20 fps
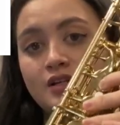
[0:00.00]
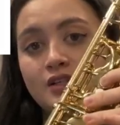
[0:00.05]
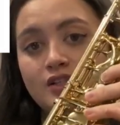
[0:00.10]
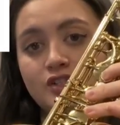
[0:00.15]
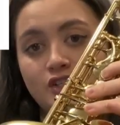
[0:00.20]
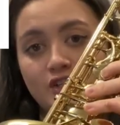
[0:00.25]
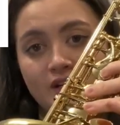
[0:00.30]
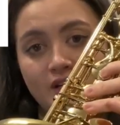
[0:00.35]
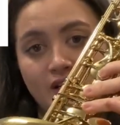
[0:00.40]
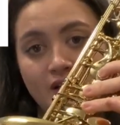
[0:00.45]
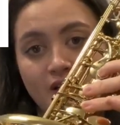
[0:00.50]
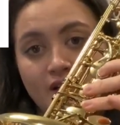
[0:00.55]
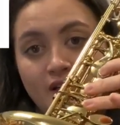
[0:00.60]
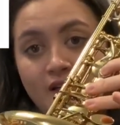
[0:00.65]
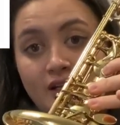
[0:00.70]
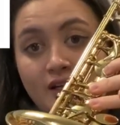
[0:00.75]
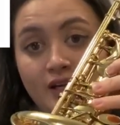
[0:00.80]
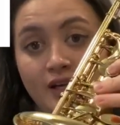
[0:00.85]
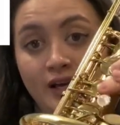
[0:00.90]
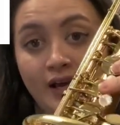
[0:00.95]

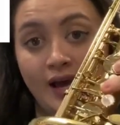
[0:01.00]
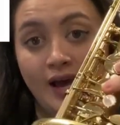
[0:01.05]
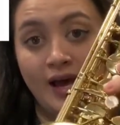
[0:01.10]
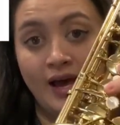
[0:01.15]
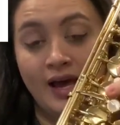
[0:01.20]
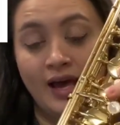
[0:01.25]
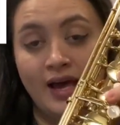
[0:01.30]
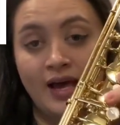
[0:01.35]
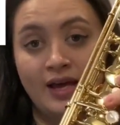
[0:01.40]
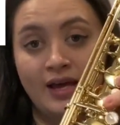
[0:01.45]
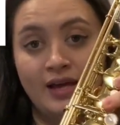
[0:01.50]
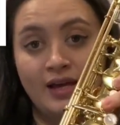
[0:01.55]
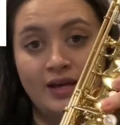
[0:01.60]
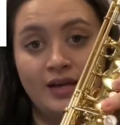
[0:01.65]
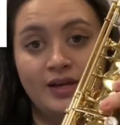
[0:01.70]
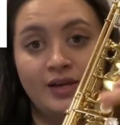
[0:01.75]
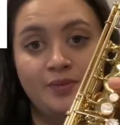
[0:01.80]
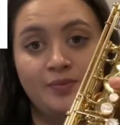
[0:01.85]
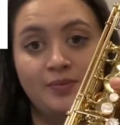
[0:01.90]
G, A,